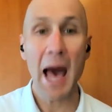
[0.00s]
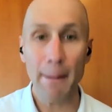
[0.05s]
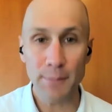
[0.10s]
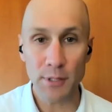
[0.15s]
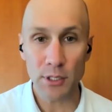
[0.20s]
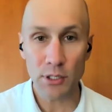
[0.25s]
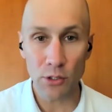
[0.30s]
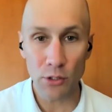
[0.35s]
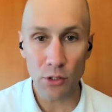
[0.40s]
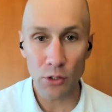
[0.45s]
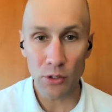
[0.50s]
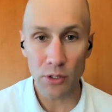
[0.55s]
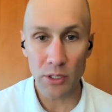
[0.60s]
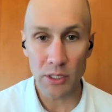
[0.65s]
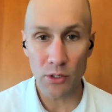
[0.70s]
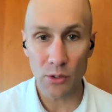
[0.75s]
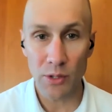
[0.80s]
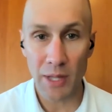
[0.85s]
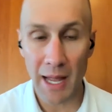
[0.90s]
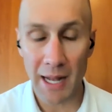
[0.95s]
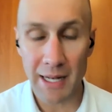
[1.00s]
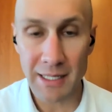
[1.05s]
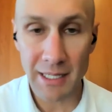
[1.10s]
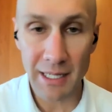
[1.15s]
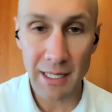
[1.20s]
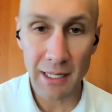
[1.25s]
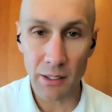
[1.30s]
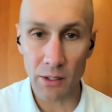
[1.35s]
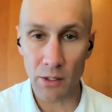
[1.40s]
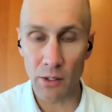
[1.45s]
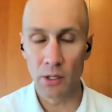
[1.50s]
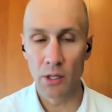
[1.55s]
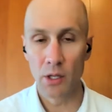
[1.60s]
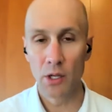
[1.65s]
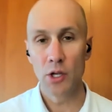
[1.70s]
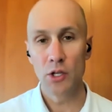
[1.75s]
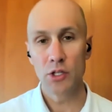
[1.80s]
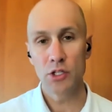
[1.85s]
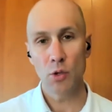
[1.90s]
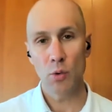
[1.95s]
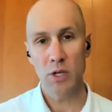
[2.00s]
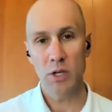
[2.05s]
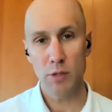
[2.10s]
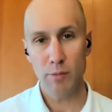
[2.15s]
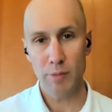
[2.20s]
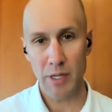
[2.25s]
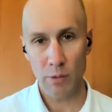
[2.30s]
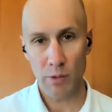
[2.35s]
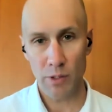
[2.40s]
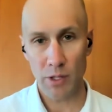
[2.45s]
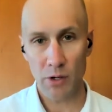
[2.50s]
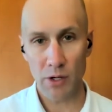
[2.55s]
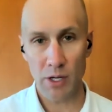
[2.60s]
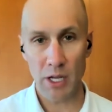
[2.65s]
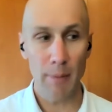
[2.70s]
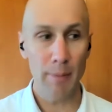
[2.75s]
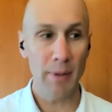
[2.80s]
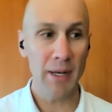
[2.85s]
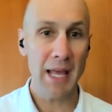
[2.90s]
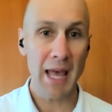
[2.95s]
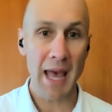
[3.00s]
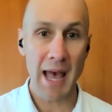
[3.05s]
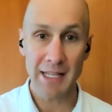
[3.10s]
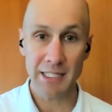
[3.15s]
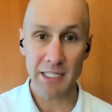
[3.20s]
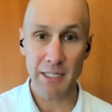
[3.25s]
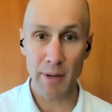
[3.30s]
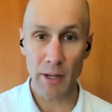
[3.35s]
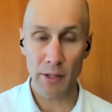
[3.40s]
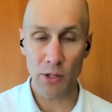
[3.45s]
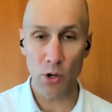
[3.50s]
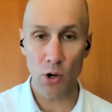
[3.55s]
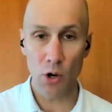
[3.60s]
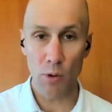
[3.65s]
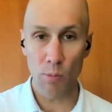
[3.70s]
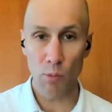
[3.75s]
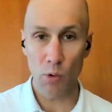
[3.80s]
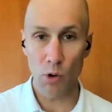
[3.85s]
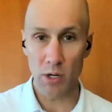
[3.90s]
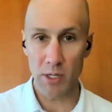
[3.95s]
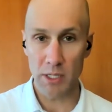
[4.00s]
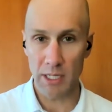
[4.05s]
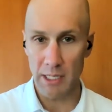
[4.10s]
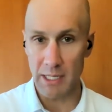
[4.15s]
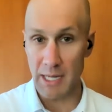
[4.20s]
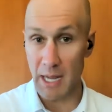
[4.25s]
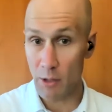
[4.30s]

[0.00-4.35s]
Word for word: Absolutely do that deal. So when you meet with our company, ask about the home warranty.